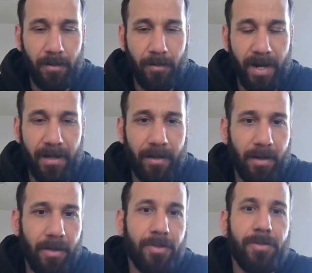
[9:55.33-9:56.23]
Right.
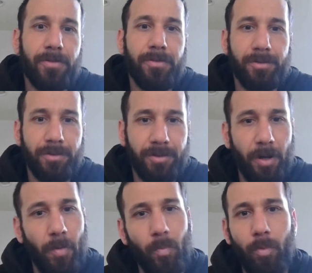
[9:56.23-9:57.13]

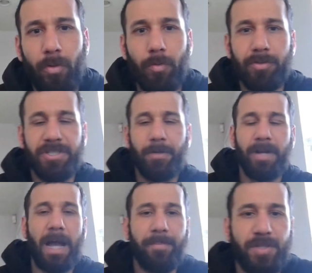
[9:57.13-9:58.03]
So we'll see
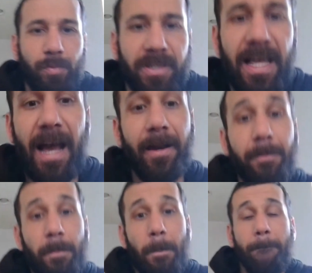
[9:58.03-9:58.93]
what happens with that.
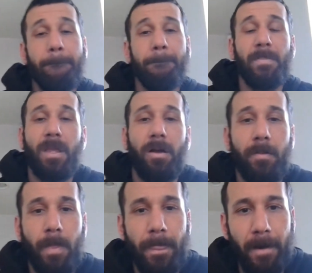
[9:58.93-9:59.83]

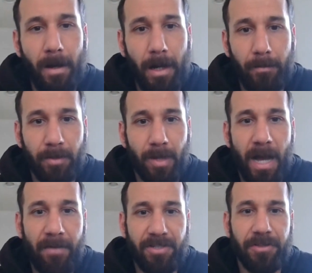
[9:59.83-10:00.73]

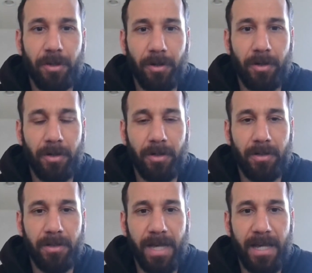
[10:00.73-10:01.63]
Obviously, the
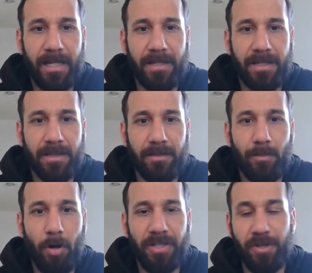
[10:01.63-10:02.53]
Yankees
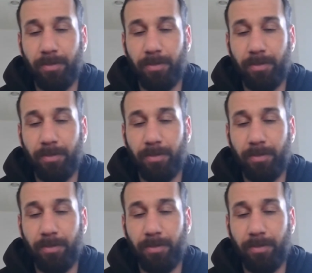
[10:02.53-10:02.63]
and Marlins are